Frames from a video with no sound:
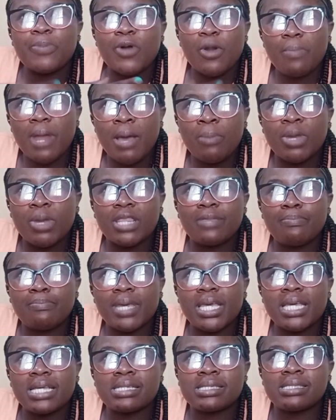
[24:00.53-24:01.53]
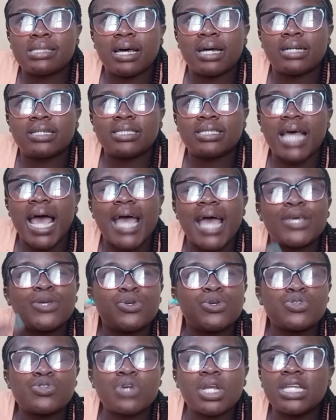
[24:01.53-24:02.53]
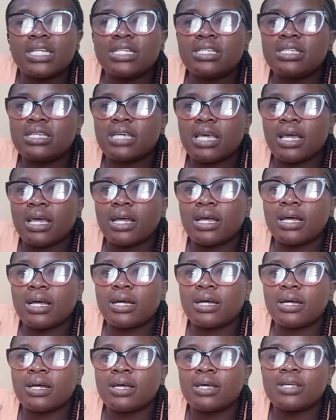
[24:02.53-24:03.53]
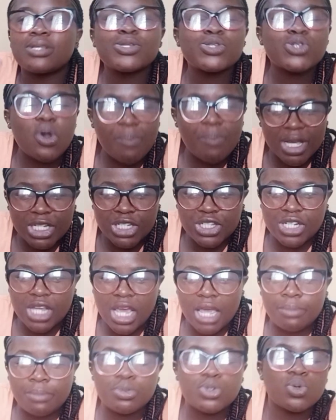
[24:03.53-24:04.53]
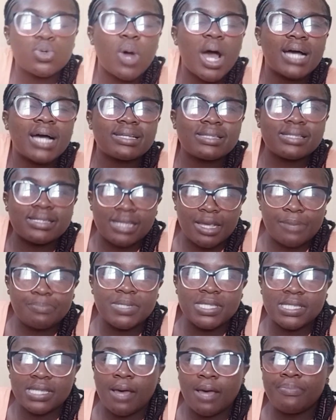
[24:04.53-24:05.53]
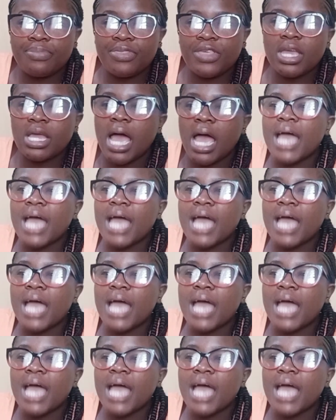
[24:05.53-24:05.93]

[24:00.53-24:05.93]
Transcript: Problem with me is that I usually take so much time to accept something.